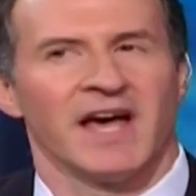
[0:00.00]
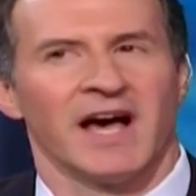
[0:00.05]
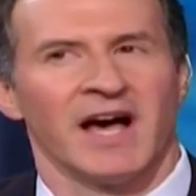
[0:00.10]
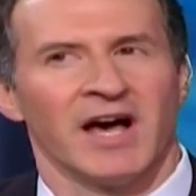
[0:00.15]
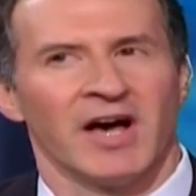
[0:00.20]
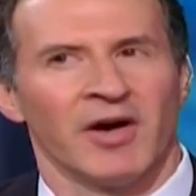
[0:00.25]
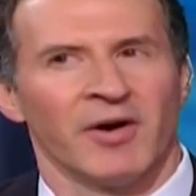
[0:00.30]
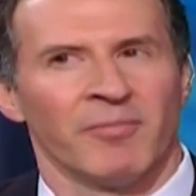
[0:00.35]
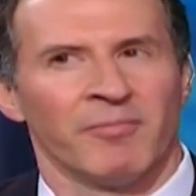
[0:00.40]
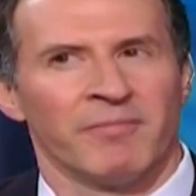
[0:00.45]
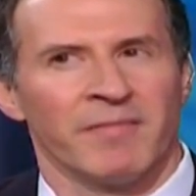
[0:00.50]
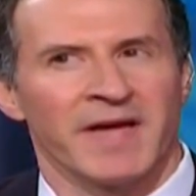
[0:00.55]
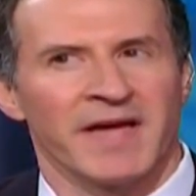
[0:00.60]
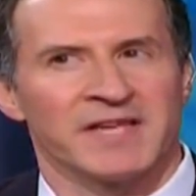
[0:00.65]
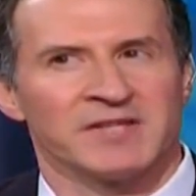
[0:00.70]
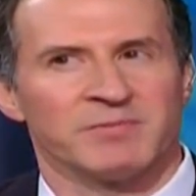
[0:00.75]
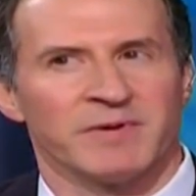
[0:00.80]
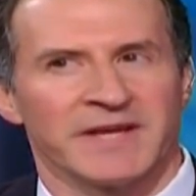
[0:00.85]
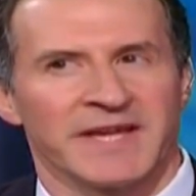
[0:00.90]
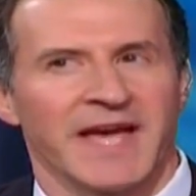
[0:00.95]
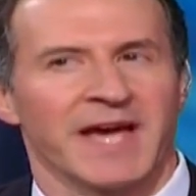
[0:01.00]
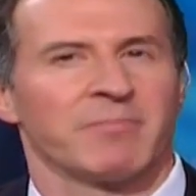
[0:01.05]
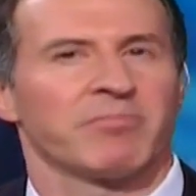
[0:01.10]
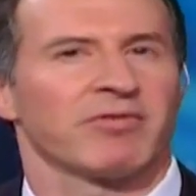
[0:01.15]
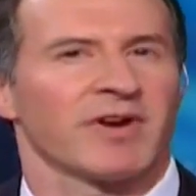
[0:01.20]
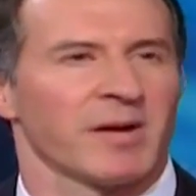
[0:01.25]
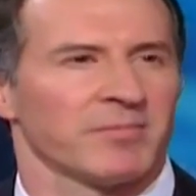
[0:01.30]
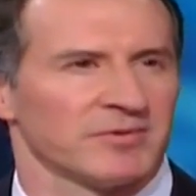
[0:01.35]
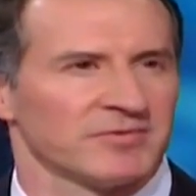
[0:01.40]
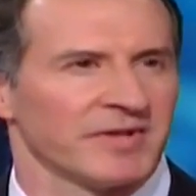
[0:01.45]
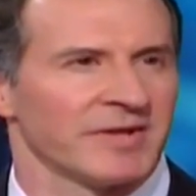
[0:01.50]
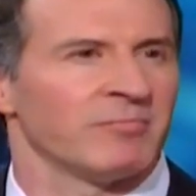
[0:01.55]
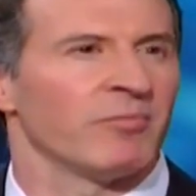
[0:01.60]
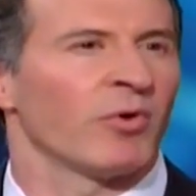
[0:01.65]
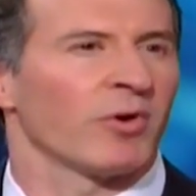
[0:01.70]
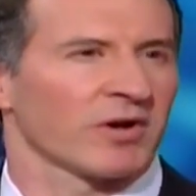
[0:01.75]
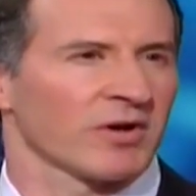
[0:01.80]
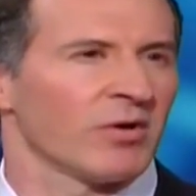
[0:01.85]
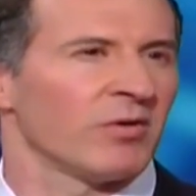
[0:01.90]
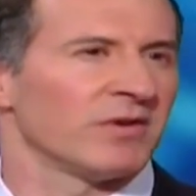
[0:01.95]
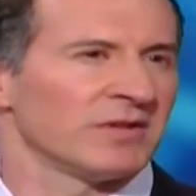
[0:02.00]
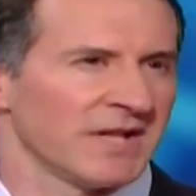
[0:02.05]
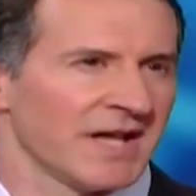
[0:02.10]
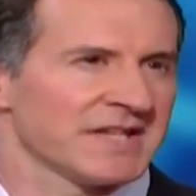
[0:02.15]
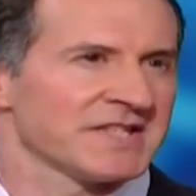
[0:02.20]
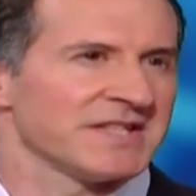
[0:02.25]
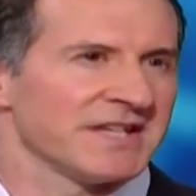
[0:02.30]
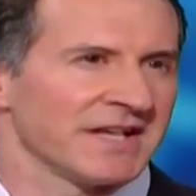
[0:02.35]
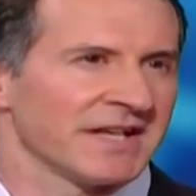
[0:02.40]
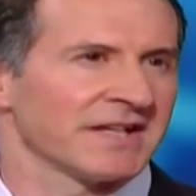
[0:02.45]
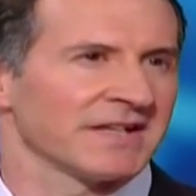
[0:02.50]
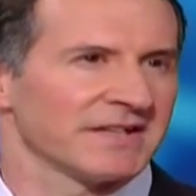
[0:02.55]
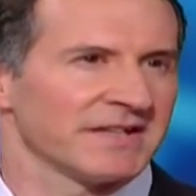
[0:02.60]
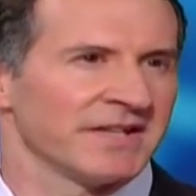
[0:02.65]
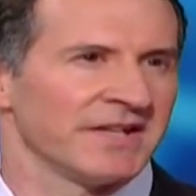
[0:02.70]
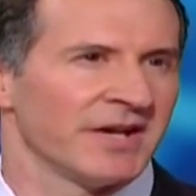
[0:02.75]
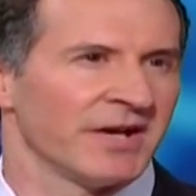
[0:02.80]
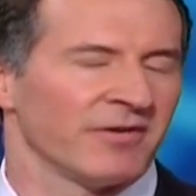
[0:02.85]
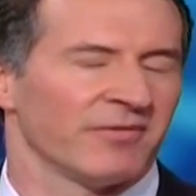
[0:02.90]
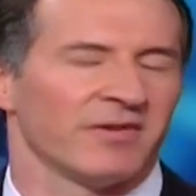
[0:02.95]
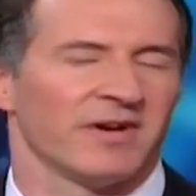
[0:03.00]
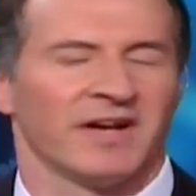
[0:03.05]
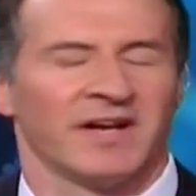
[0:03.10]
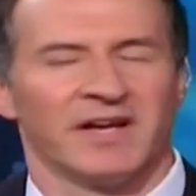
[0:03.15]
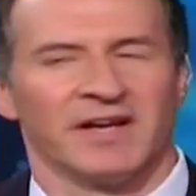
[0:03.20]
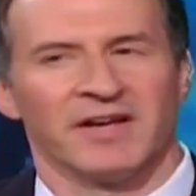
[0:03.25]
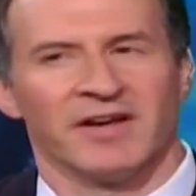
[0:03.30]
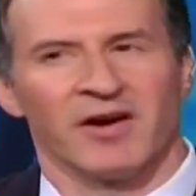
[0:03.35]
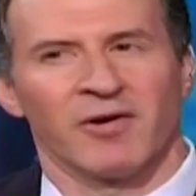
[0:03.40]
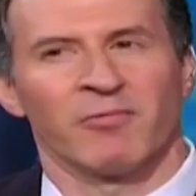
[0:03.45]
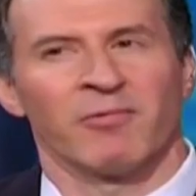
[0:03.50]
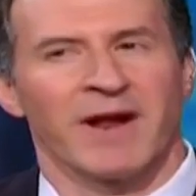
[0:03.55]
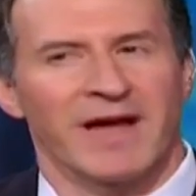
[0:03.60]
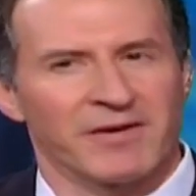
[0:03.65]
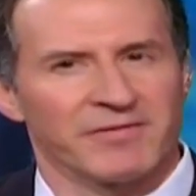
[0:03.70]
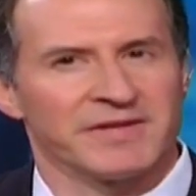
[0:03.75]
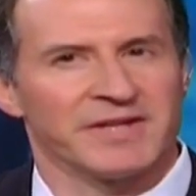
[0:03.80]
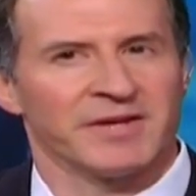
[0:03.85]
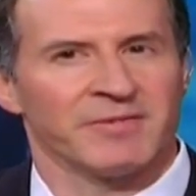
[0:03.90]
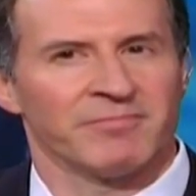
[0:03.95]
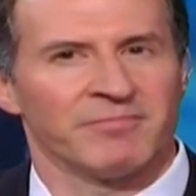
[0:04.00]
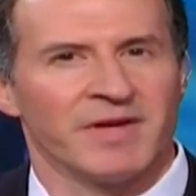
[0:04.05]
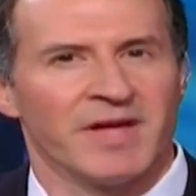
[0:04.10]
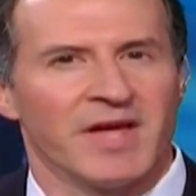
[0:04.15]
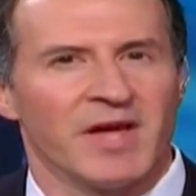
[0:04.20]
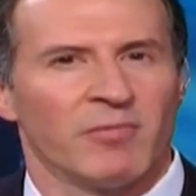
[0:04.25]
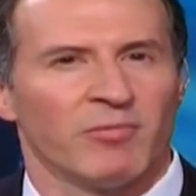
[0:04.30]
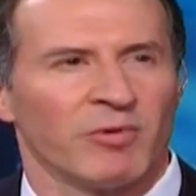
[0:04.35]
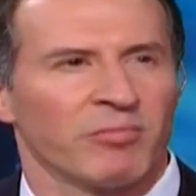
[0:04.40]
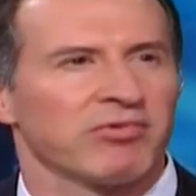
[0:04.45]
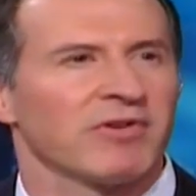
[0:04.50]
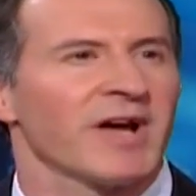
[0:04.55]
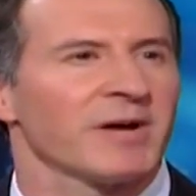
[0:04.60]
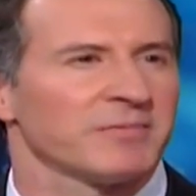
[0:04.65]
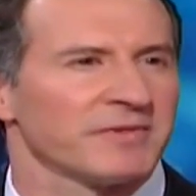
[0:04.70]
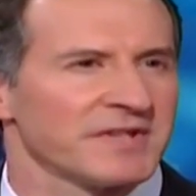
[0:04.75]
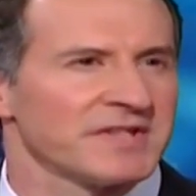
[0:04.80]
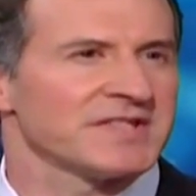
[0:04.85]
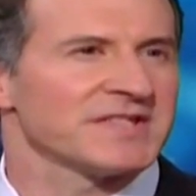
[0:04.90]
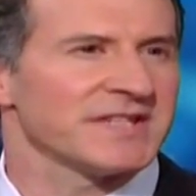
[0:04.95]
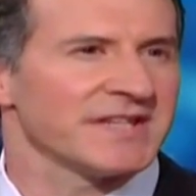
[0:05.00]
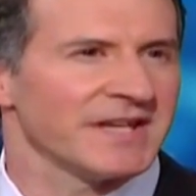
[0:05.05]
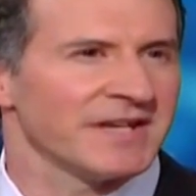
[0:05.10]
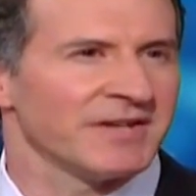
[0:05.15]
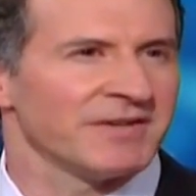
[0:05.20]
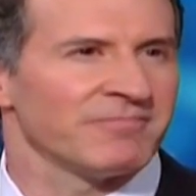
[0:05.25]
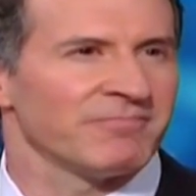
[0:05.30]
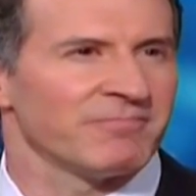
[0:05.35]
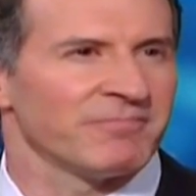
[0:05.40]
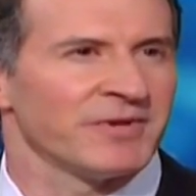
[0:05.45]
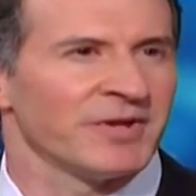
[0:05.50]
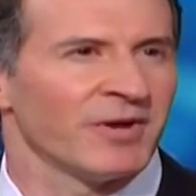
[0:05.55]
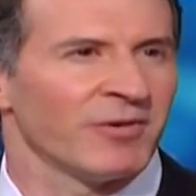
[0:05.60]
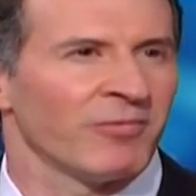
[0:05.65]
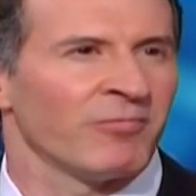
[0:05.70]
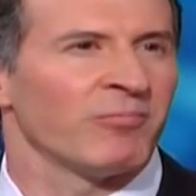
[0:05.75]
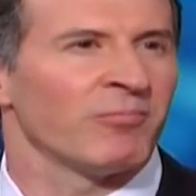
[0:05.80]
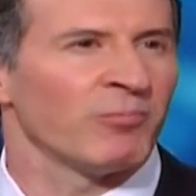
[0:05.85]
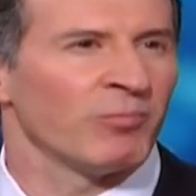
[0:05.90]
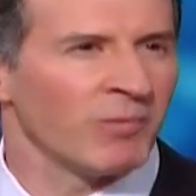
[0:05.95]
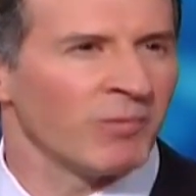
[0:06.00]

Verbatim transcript: um, as we get probably more coalescing, you know, uh, around him, we'll probably see, you know,